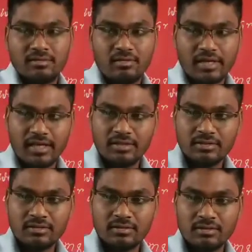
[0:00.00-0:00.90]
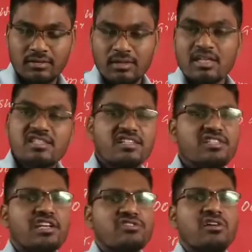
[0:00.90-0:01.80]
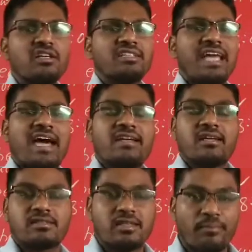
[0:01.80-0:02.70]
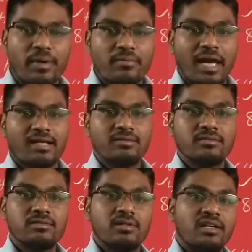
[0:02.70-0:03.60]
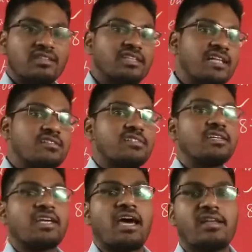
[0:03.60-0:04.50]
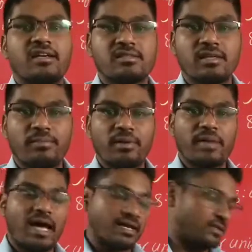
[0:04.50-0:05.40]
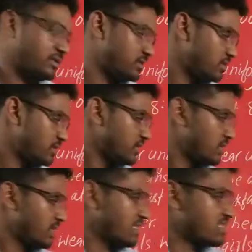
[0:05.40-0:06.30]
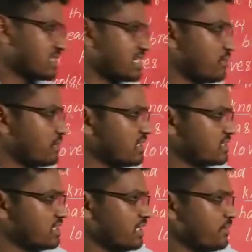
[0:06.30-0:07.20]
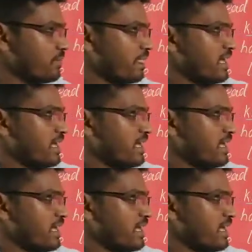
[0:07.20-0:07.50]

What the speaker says: Okay. She does not carry a sleeping bag. Does she carry a sleeping bag? Next example is here.